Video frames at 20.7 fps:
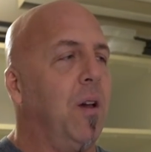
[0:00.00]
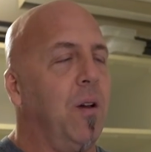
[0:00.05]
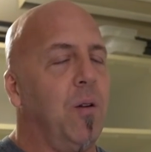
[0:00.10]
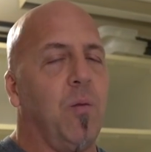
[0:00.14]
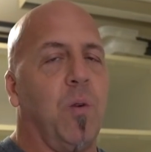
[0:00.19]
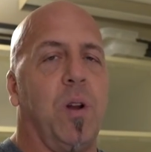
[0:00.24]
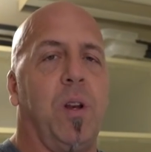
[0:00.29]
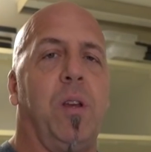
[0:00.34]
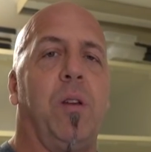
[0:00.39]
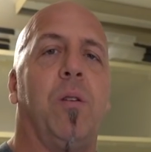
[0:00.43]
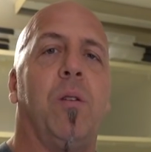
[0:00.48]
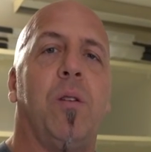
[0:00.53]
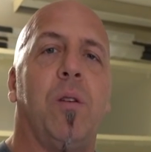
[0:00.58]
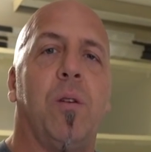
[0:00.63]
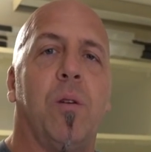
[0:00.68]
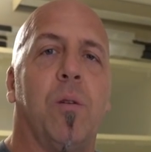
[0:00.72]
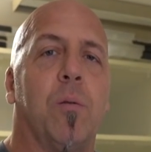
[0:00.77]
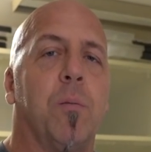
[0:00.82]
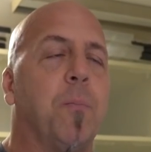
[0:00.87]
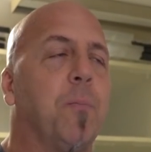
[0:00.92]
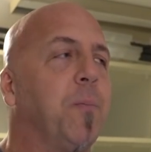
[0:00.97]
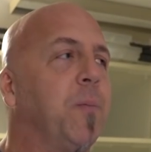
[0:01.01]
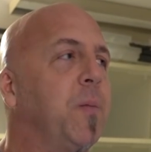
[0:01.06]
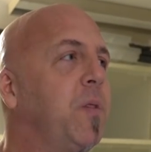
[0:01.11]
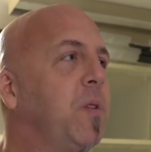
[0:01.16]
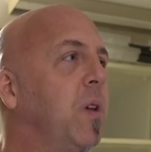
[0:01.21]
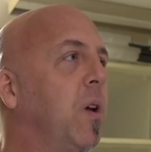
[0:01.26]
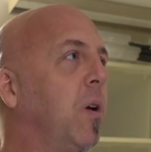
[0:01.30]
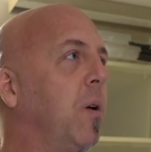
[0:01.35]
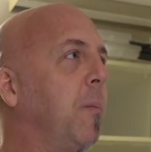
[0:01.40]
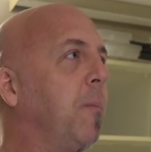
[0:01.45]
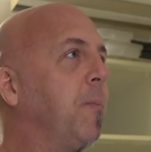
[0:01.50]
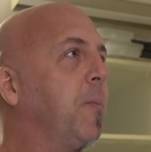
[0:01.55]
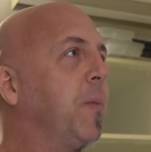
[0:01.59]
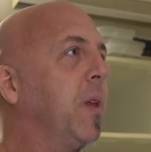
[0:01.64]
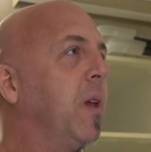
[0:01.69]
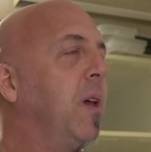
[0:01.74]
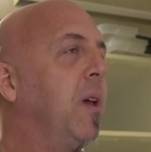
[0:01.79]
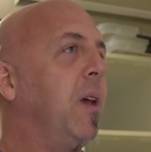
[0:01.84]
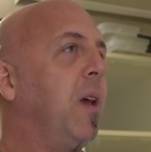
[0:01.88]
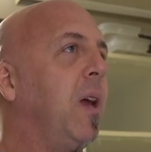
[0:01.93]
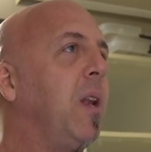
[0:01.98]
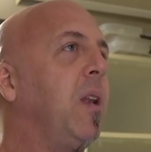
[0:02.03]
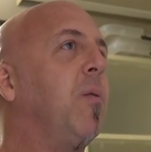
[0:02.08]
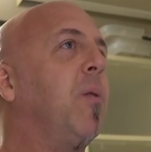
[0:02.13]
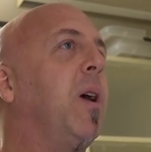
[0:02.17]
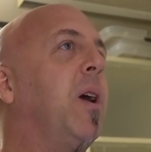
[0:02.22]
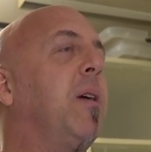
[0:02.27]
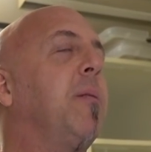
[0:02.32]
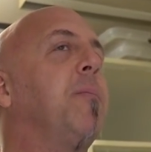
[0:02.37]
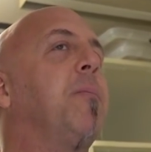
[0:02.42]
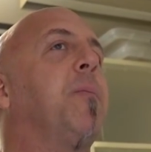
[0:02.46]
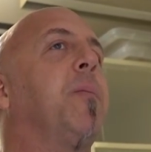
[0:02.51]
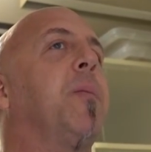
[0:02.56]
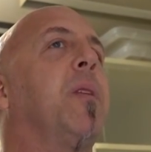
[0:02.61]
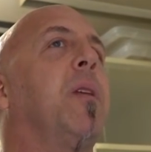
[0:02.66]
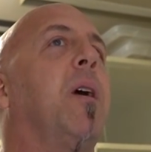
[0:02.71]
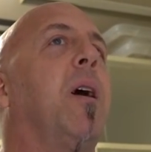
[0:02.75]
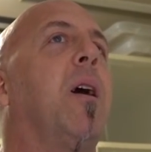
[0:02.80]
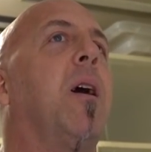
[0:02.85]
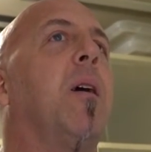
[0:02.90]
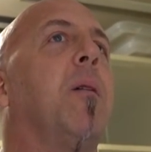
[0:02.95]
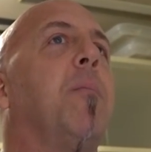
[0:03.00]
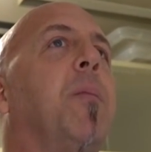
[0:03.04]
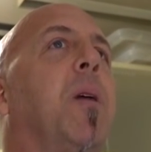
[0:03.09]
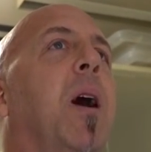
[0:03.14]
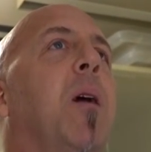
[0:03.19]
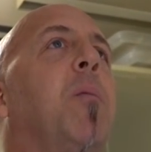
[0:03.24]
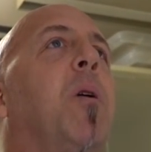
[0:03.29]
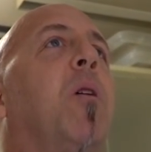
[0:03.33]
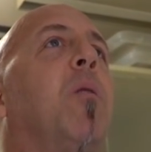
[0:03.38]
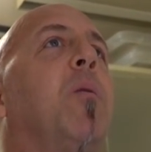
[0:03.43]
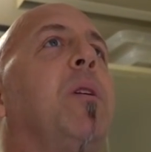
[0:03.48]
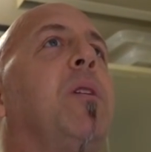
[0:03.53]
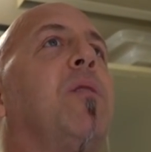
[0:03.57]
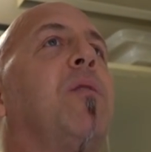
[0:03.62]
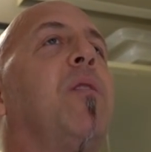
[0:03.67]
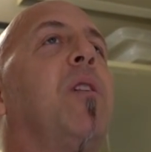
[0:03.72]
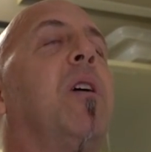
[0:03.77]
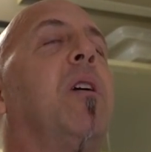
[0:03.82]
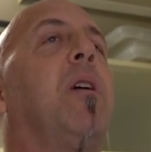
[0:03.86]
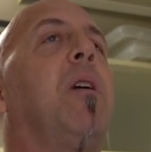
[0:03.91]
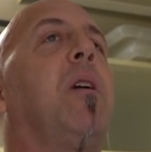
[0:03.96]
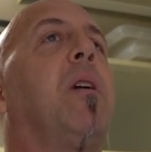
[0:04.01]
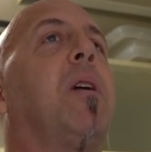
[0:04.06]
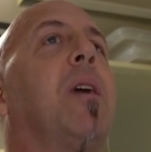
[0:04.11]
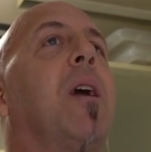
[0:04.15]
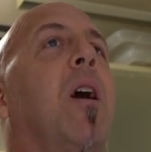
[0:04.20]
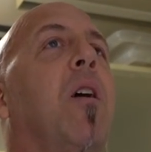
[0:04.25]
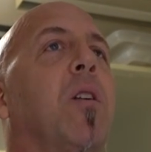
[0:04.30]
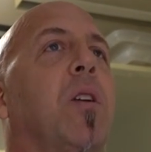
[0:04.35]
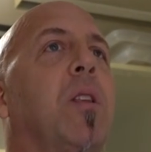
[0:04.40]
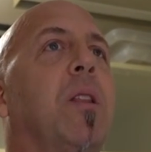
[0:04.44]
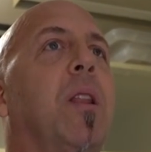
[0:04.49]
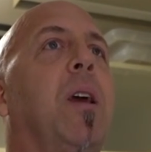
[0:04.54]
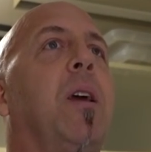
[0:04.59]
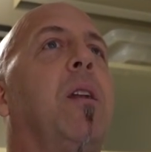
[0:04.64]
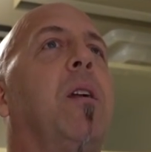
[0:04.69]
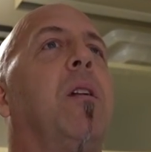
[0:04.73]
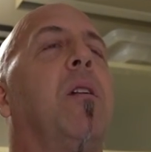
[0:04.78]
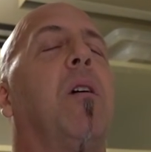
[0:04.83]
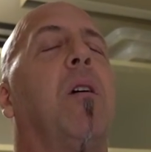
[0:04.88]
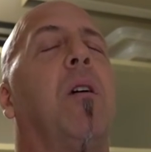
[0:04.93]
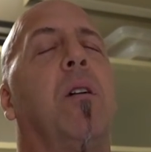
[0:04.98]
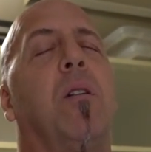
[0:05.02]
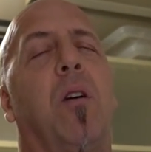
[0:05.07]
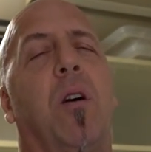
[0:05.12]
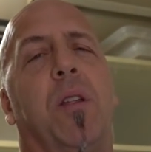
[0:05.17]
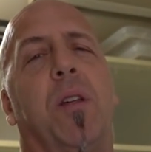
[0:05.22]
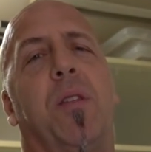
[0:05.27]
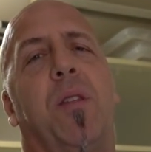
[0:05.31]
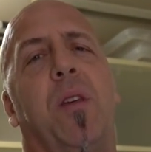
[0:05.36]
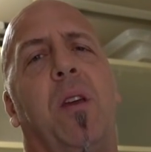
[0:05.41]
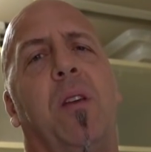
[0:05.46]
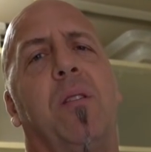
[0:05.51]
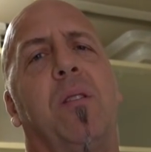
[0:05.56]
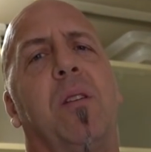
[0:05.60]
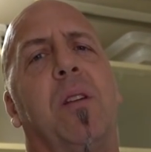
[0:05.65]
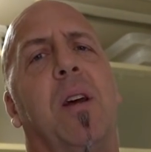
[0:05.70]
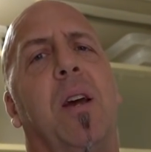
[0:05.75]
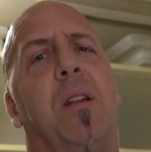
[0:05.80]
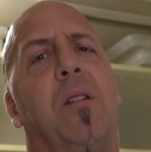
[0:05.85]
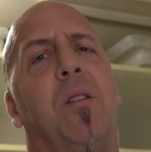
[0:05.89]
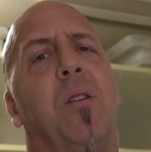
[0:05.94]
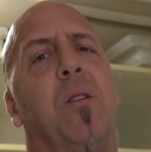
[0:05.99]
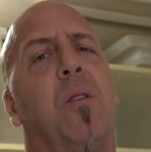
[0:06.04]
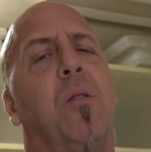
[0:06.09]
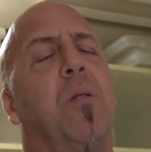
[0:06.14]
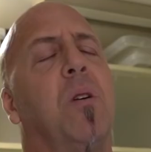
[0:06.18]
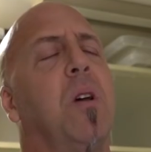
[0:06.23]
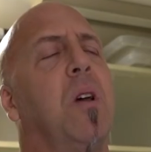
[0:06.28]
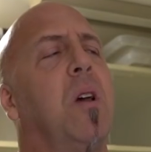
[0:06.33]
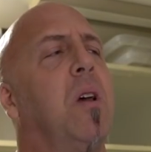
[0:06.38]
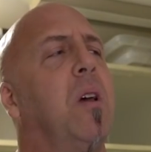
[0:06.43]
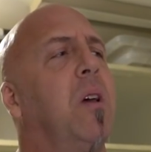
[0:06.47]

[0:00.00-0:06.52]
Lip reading: What do you do? So anyway, I'm always very calculated on all the things that I do.